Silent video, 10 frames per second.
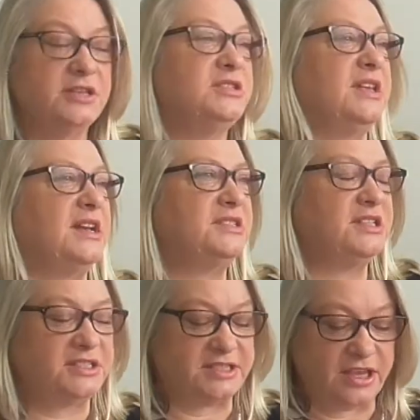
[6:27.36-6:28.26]
So that's
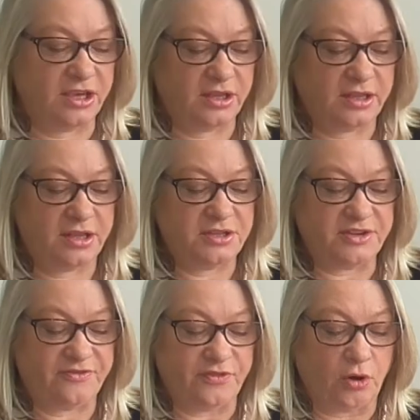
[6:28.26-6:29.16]
the singular,
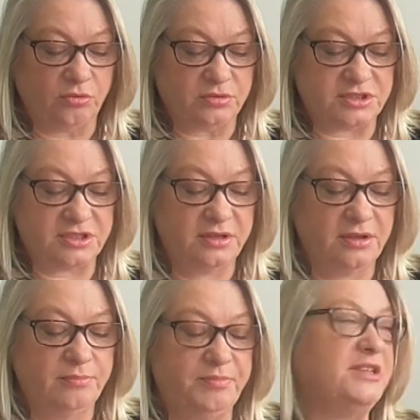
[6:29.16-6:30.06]
default,
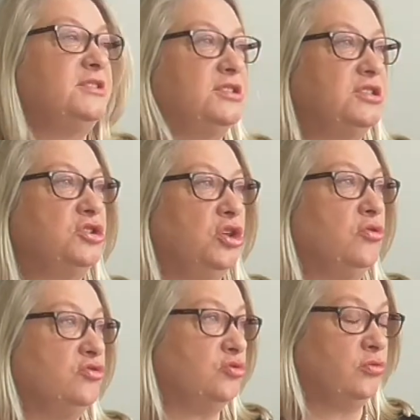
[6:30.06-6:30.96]
business as
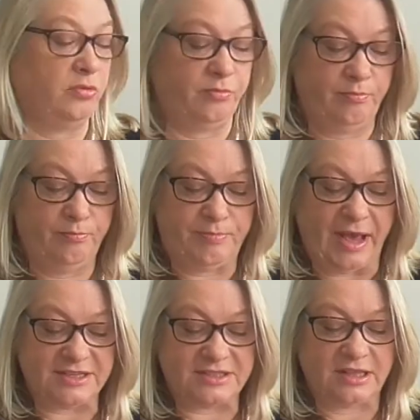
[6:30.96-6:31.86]
usual,
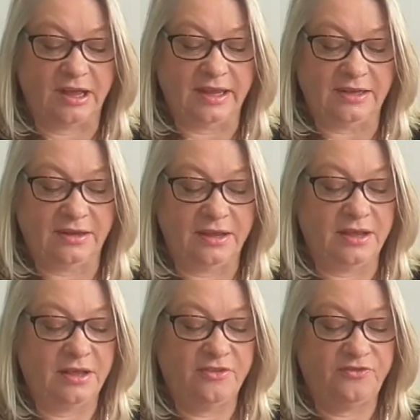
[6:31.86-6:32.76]
baseline
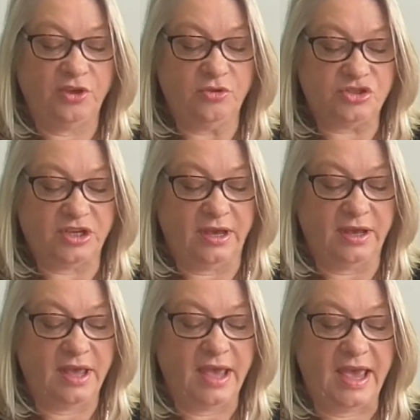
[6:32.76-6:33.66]
future.
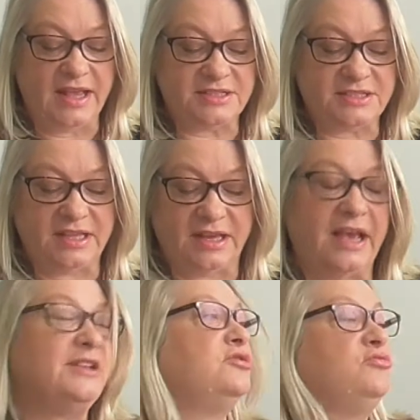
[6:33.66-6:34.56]
It's the
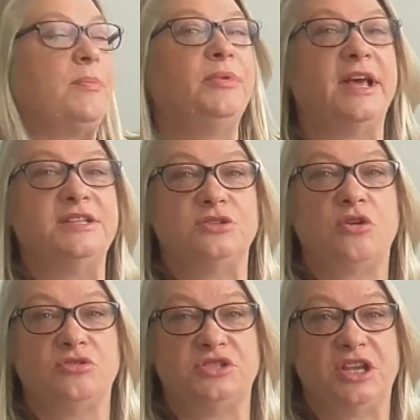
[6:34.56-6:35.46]
extrapolated
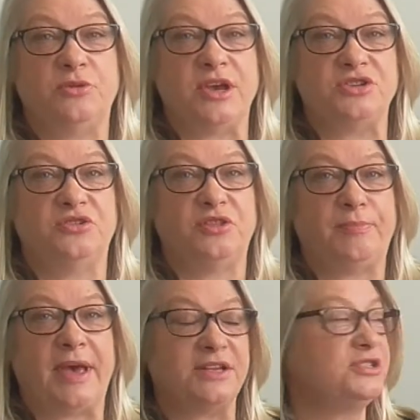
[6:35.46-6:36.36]
continuation of the
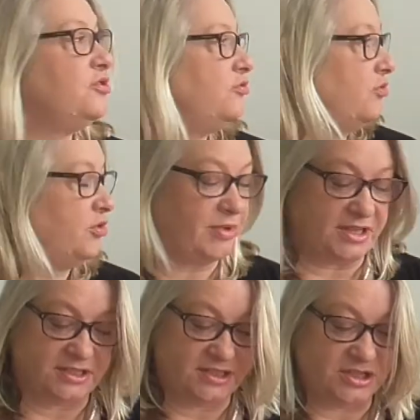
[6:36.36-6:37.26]
past through the
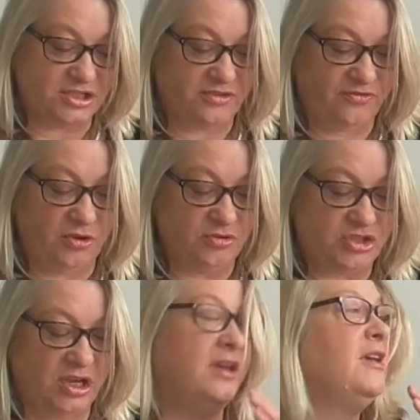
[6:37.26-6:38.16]
present into the
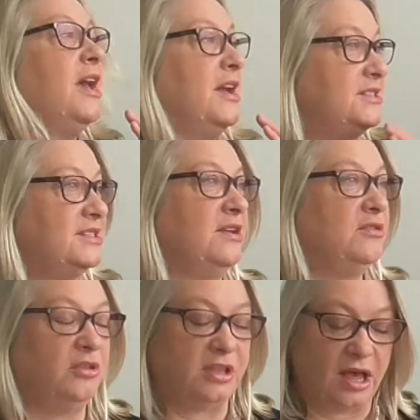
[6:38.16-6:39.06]
future, a
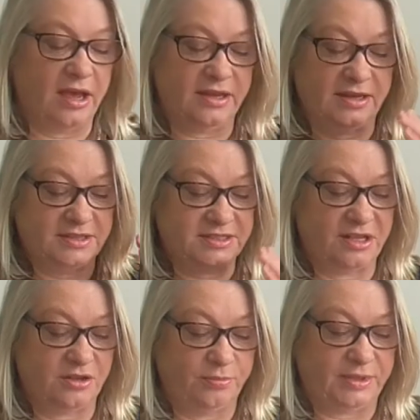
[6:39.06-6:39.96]
single line, a
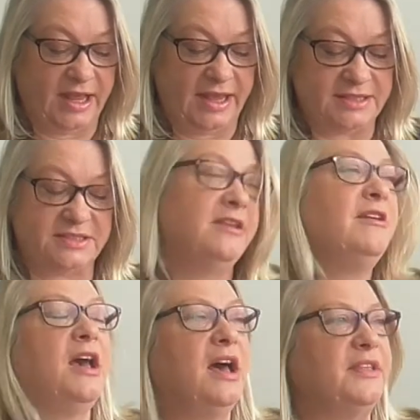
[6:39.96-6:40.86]
single place.
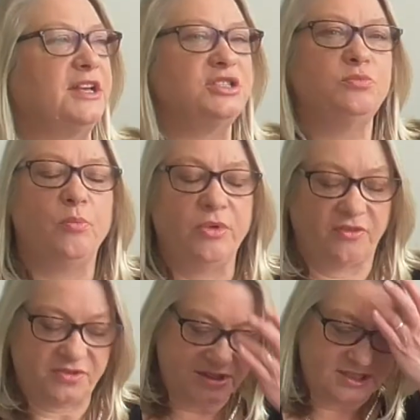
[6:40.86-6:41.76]
And that's the one we
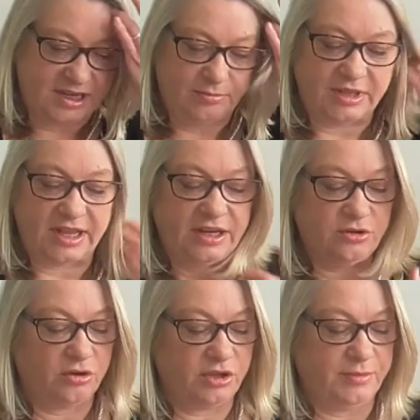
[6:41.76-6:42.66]
often see in planning
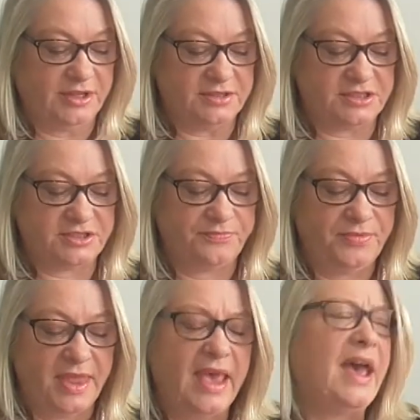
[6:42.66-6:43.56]
documents.
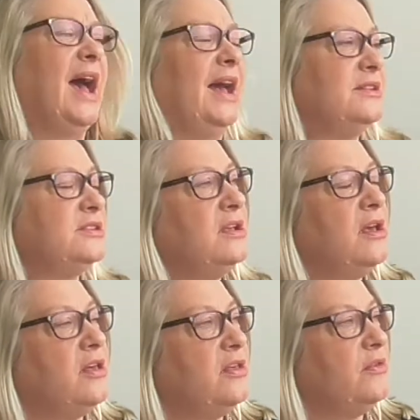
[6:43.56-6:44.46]
And
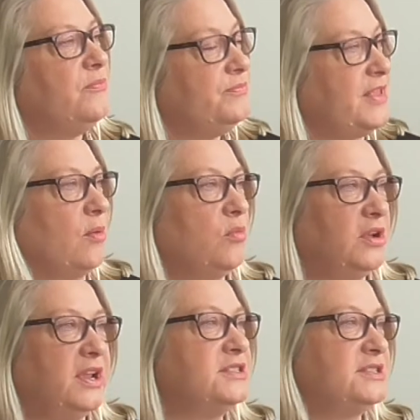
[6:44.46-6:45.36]
that
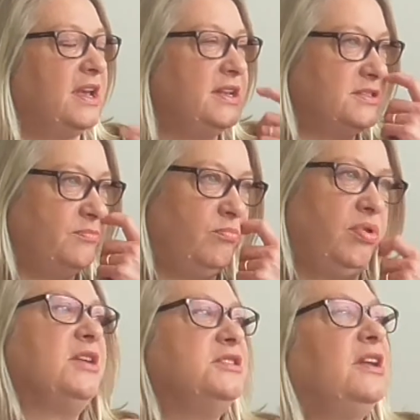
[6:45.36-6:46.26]
one is
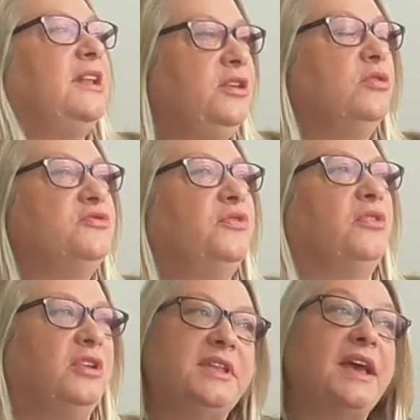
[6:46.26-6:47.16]
practically useful
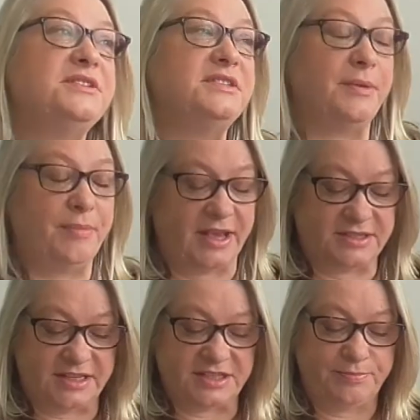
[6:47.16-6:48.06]
on a day-to-day
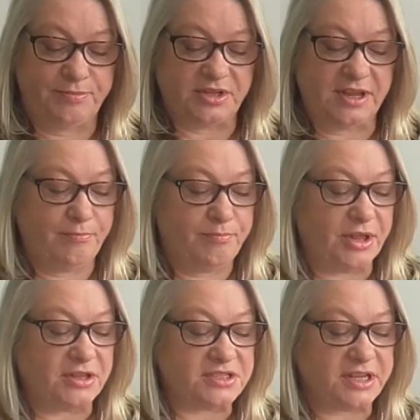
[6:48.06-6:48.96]
basis, but it
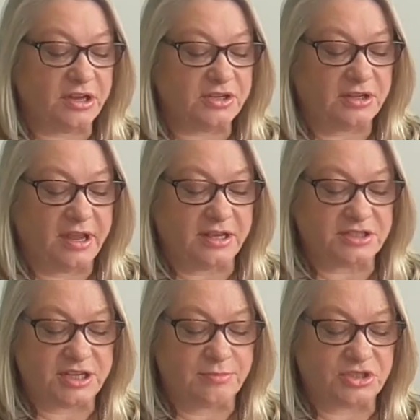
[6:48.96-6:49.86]
builds in underlying
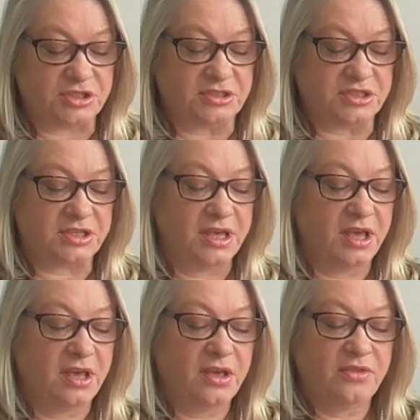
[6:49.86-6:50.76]
assumptions
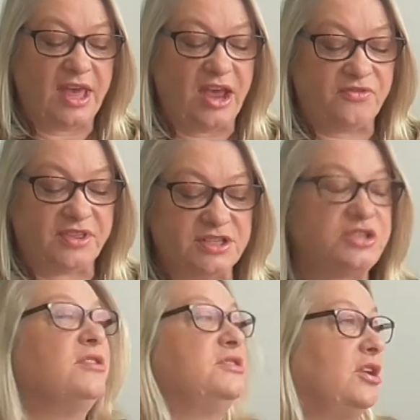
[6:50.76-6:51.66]
that everything is
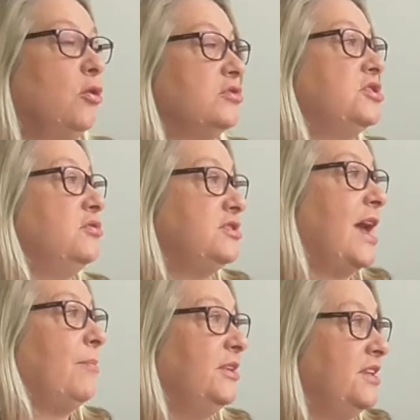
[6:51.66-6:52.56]
going to continue to
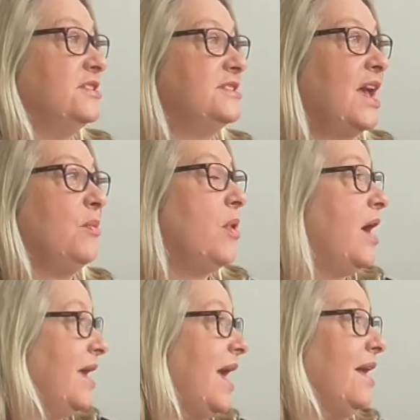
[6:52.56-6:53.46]
happen in the same
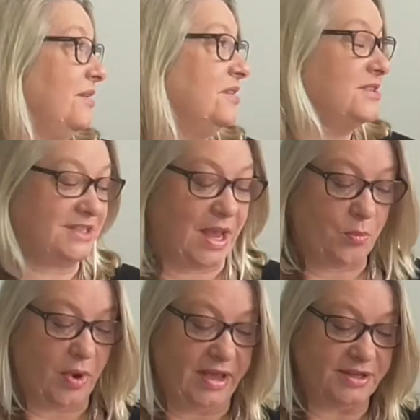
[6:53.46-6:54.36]
way and at the
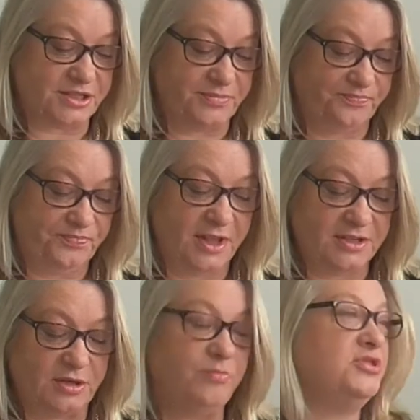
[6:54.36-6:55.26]
same rate.
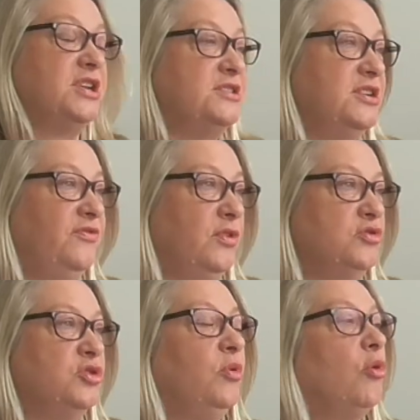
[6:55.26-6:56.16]
So projected
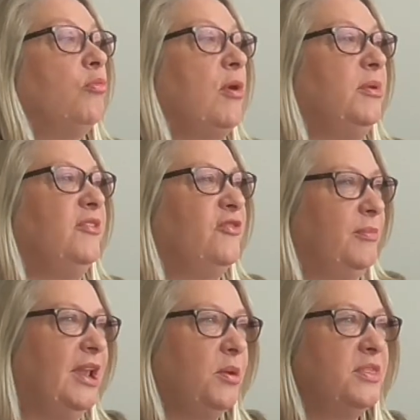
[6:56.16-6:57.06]
future, we're all probably
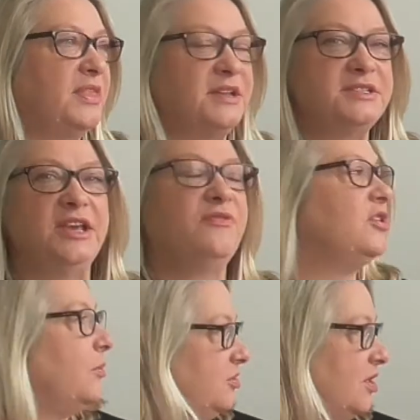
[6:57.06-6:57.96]
familiar with that, even
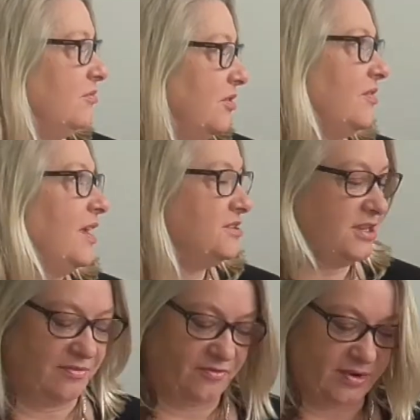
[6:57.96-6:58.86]
though we don't know that
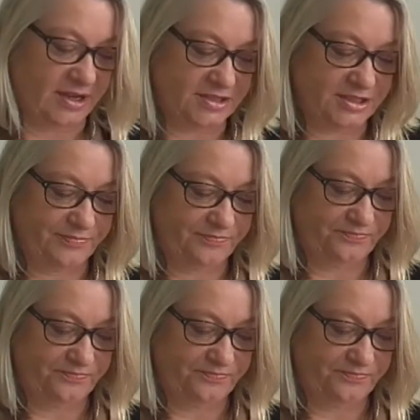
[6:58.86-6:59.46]
term for it.